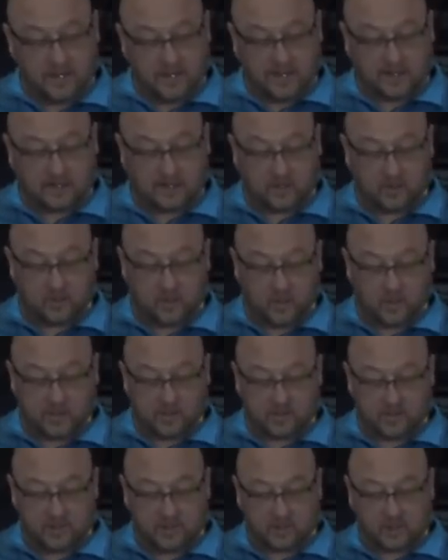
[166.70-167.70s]
I could
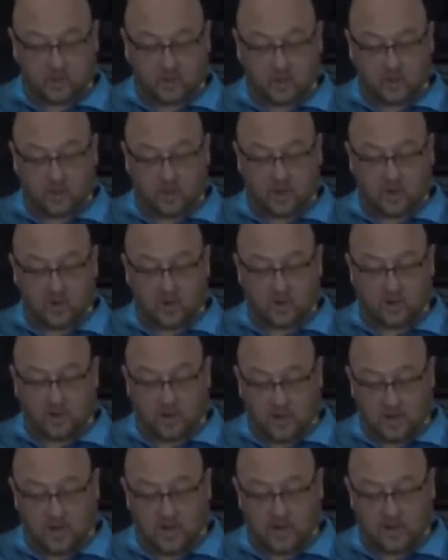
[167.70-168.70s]
wish that you were cold or
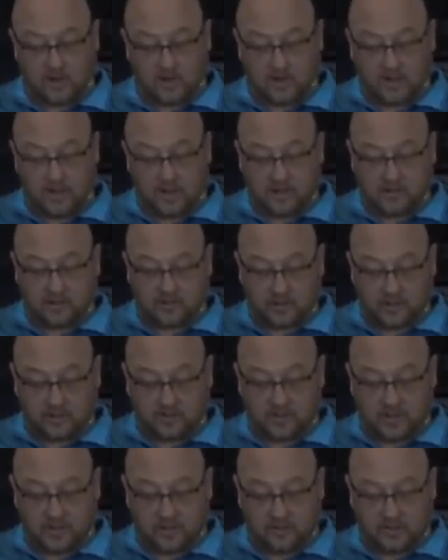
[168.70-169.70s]
hot.
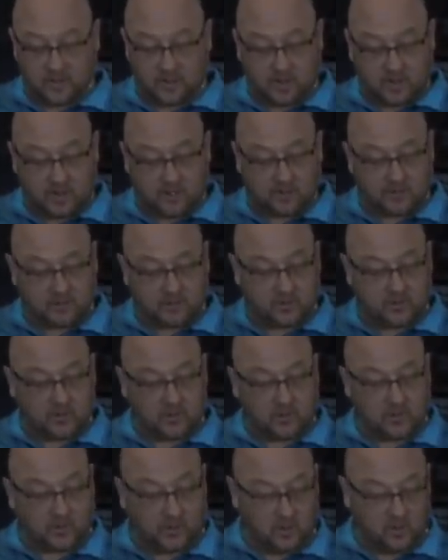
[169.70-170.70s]
So then, because you
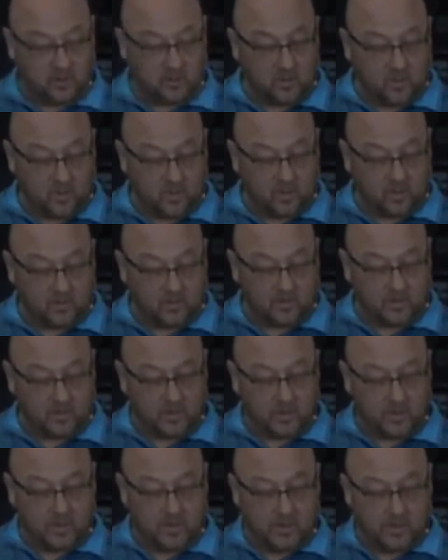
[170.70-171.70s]
are lukewarm
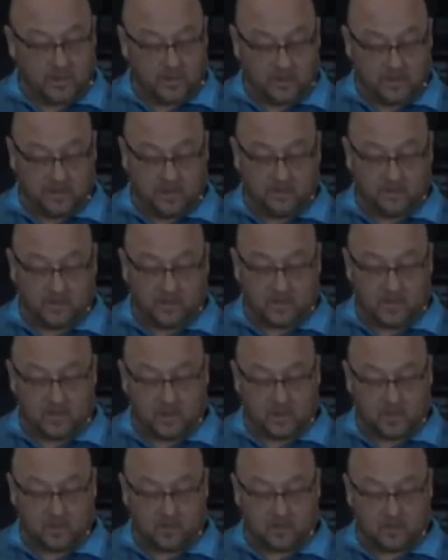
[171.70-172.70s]
and neither
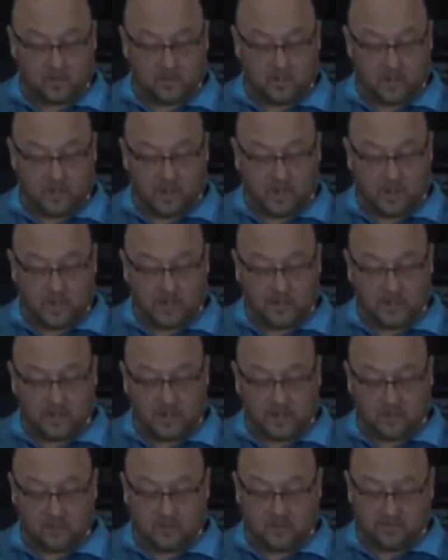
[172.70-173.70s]
cold nor hot,
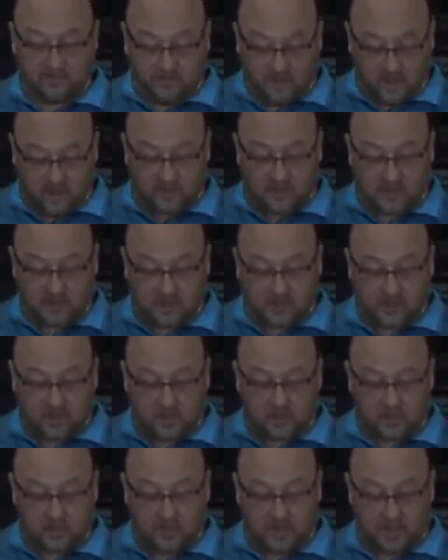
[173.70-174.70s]
I will vomit
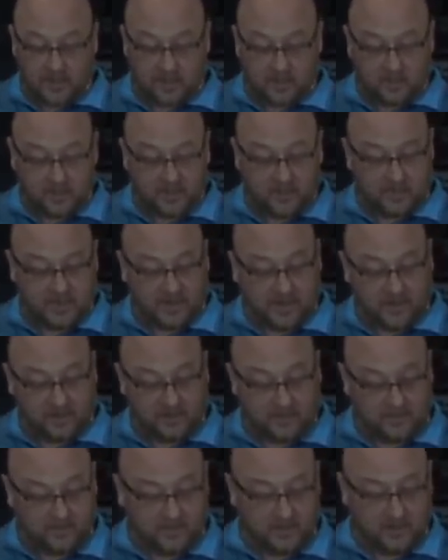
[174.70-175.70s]
you out of my
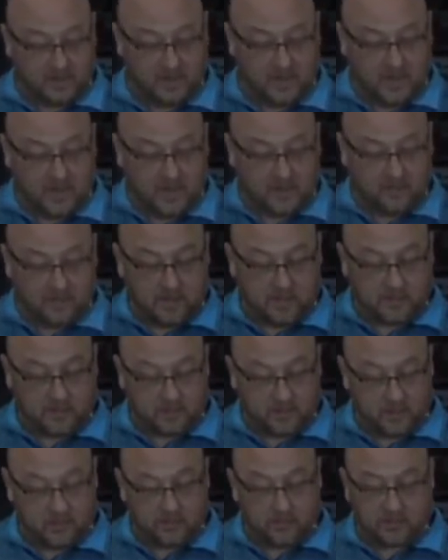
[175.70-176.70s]
mouth.
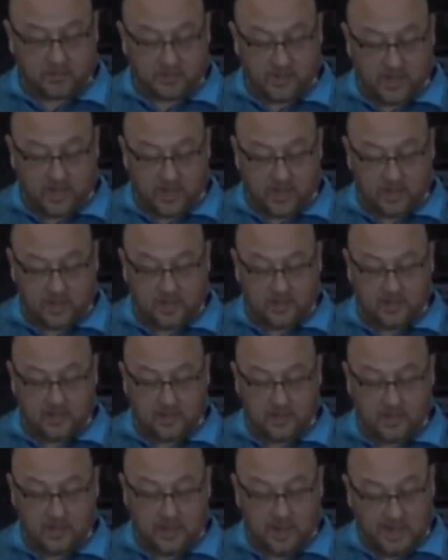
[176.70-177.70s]
Because you say,
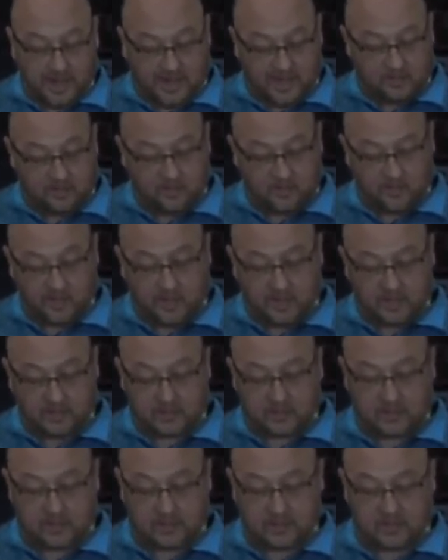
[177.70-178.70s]
I am
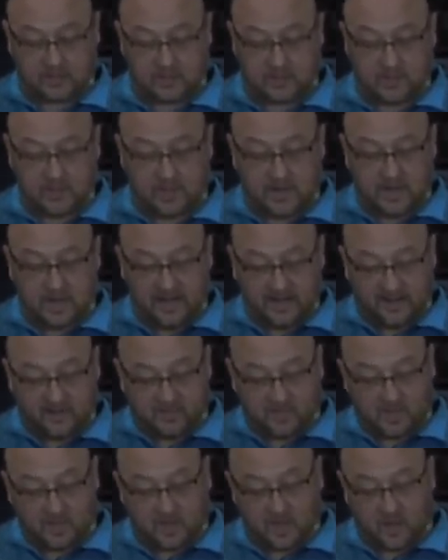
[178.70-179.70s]
rich, I
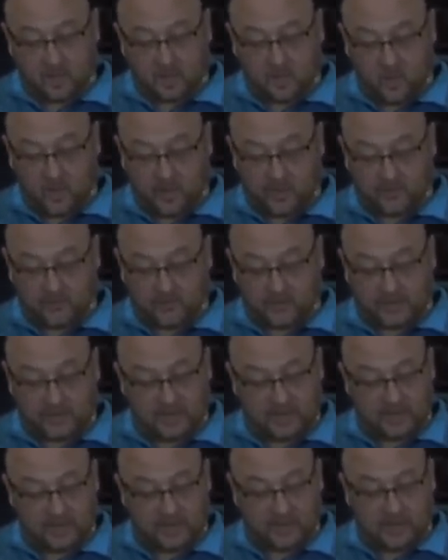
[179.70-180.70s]
have become
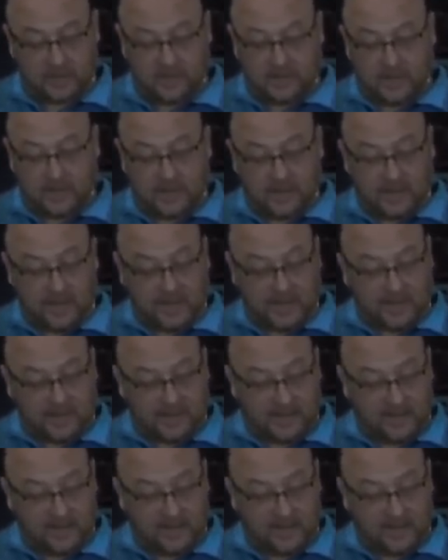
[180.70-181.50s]
wealthy, and I